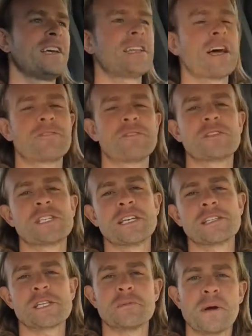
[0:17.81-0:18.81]
Now, if you've
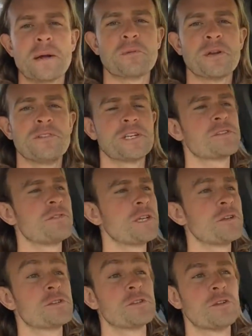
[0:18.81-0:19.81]
seen some of my previous videos,